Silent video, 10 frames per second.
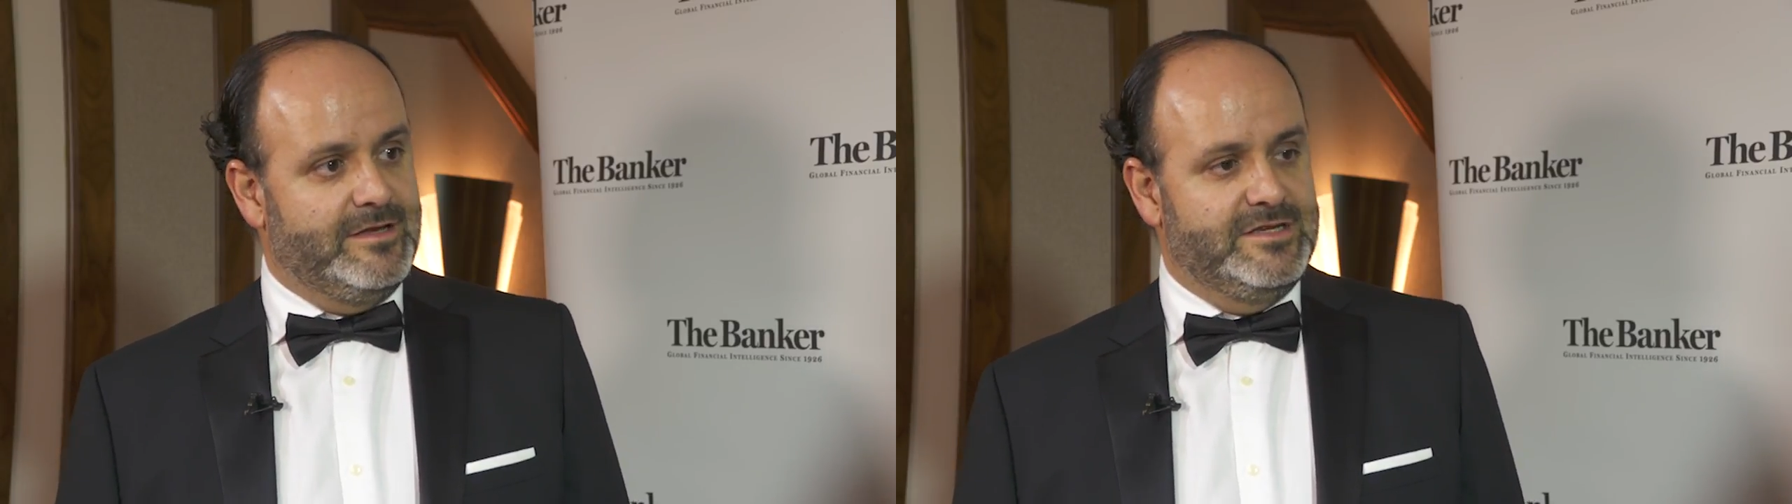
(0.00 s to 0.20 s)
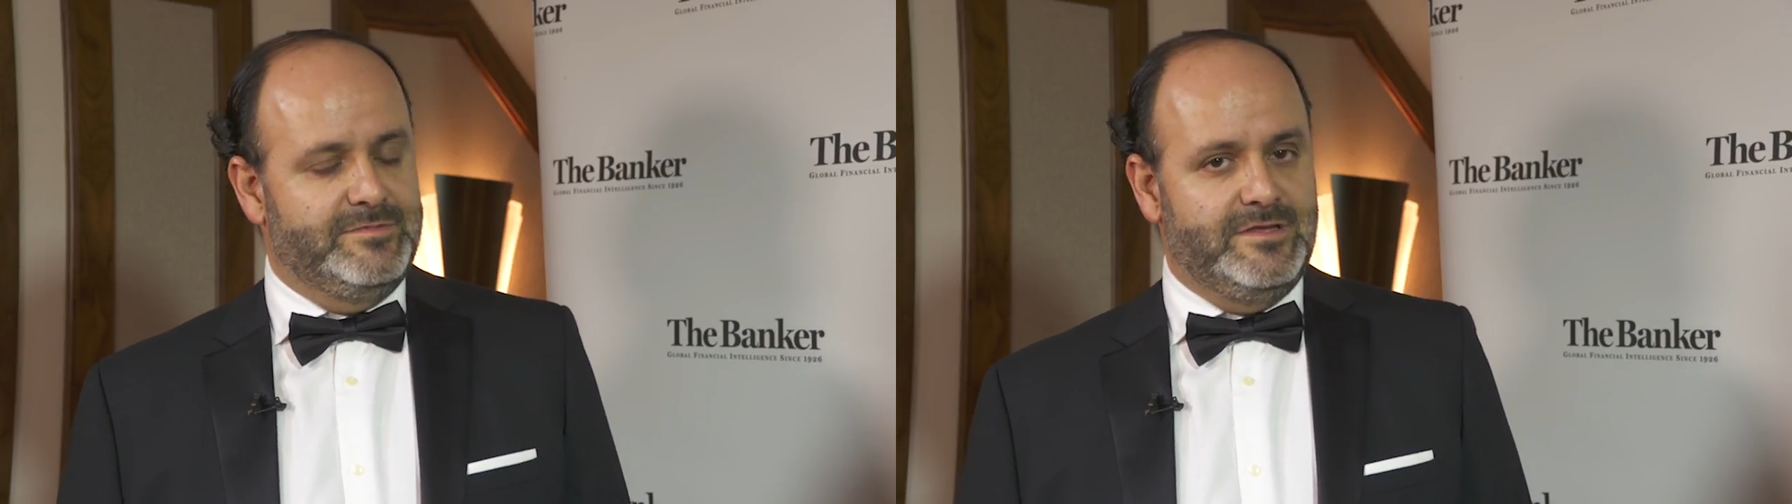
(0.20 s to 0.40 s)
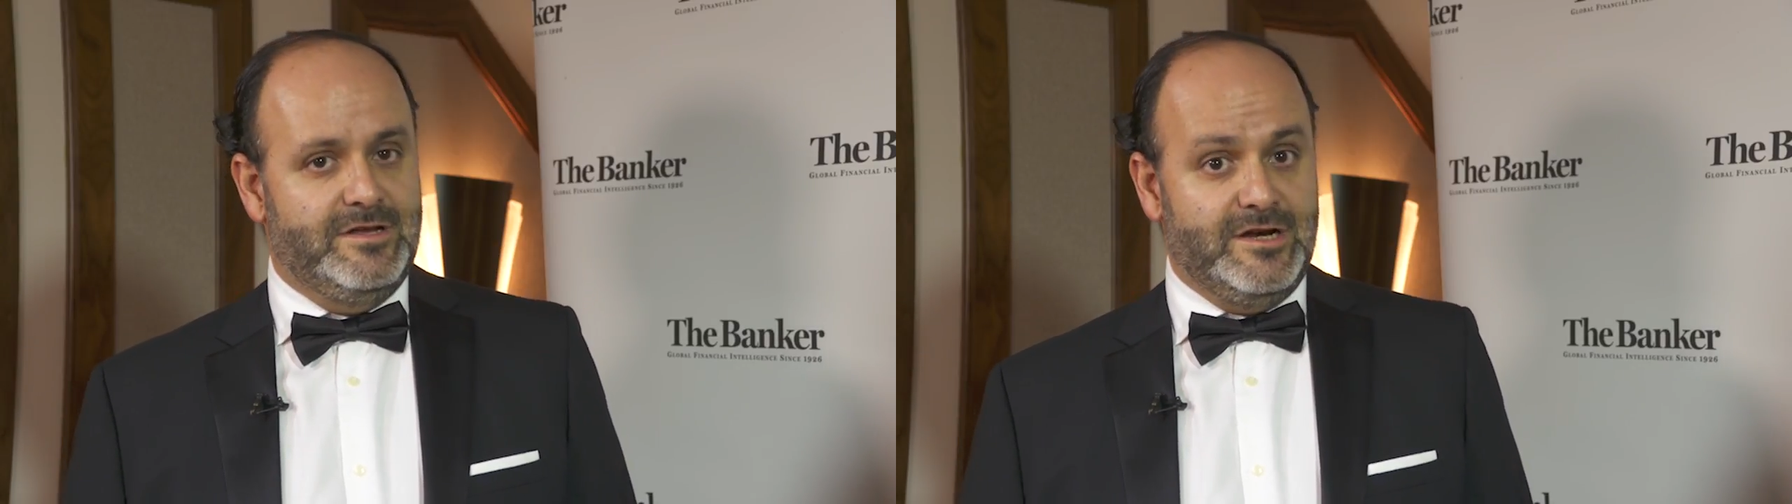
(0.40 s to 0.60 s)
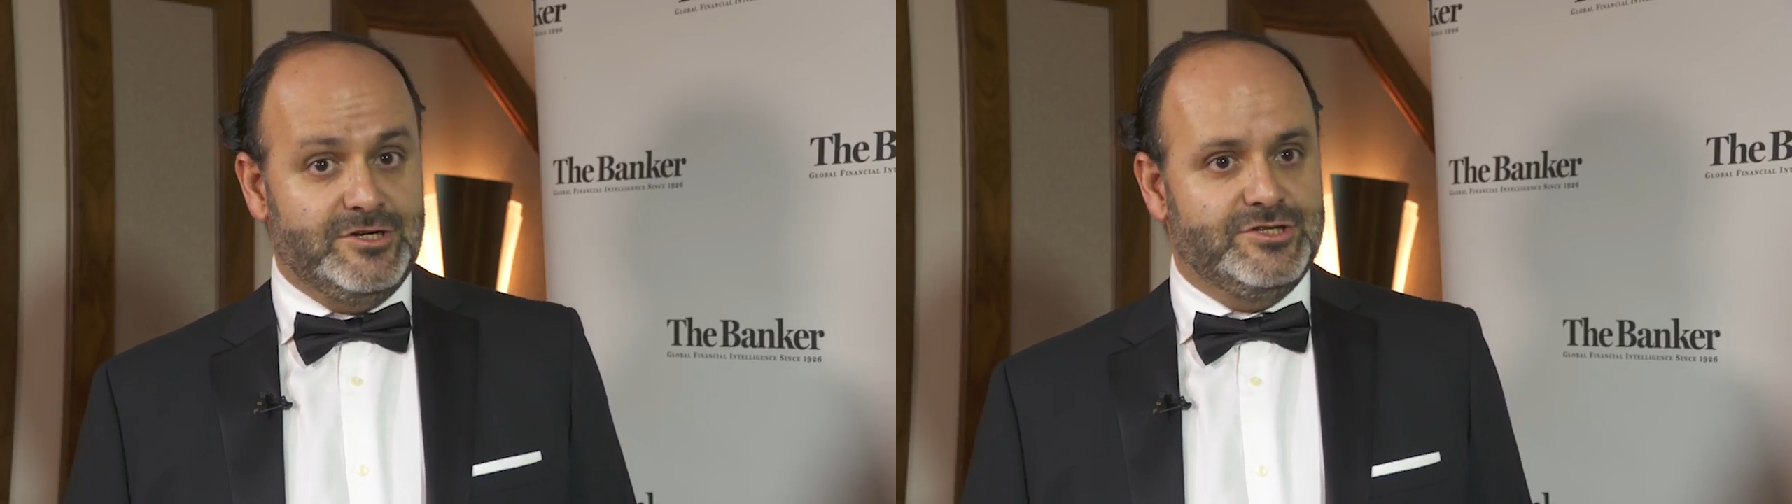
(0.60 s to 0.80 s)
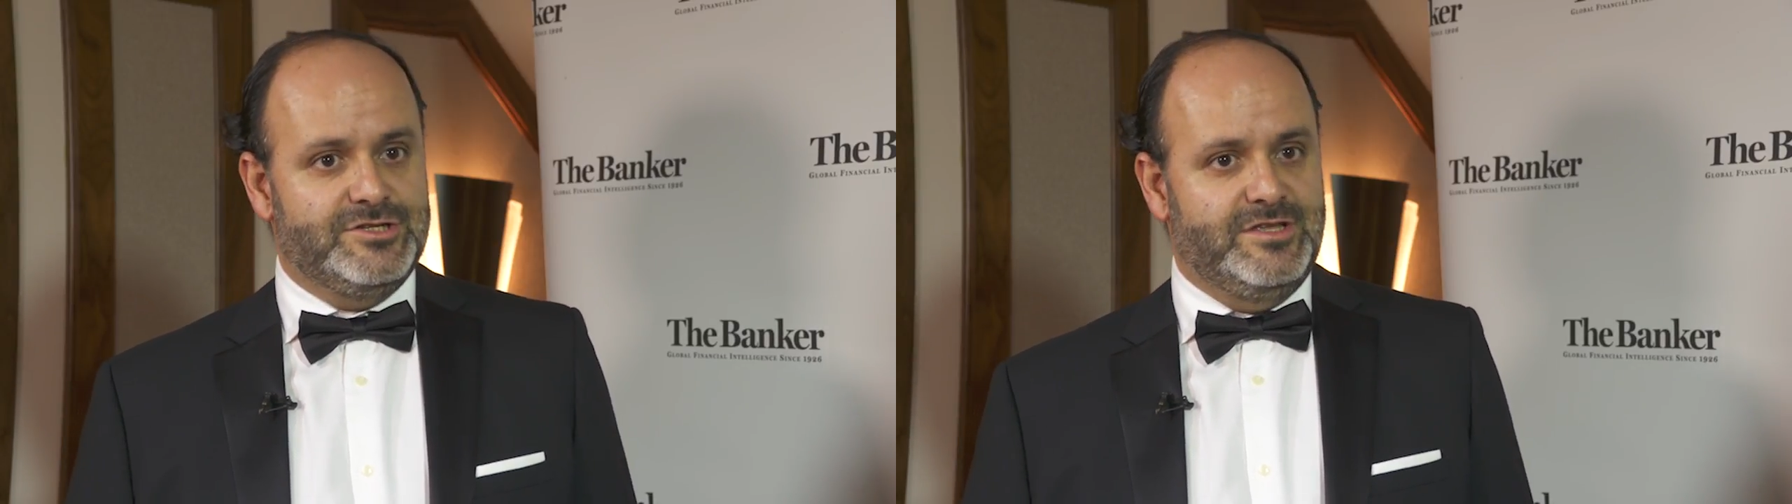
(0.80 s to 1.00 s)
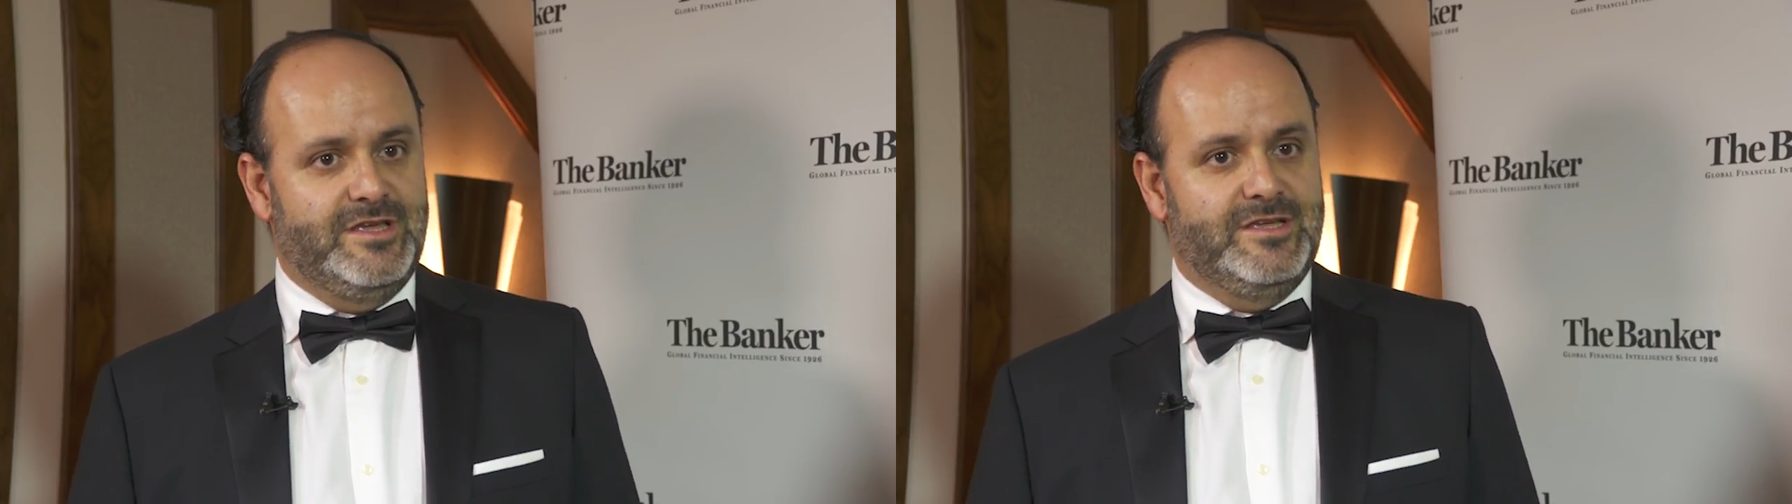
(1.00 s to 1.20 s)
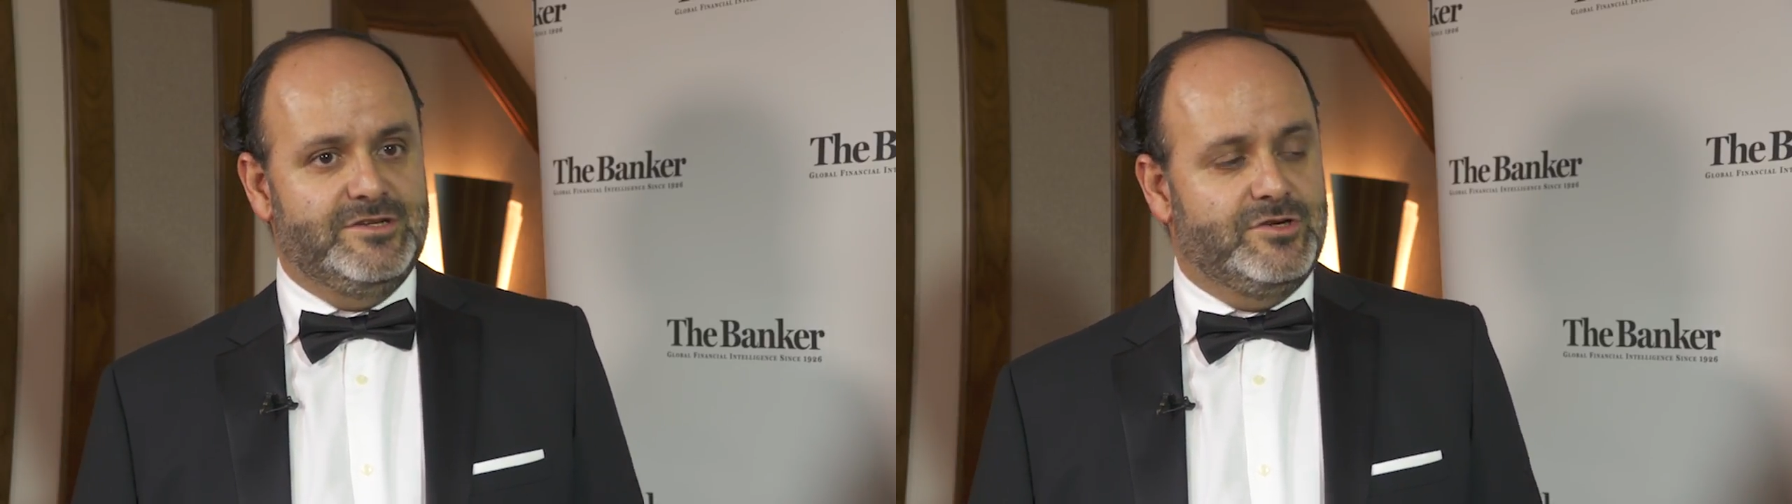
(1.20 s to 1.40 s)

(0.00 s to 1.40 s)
It's been the largest uh,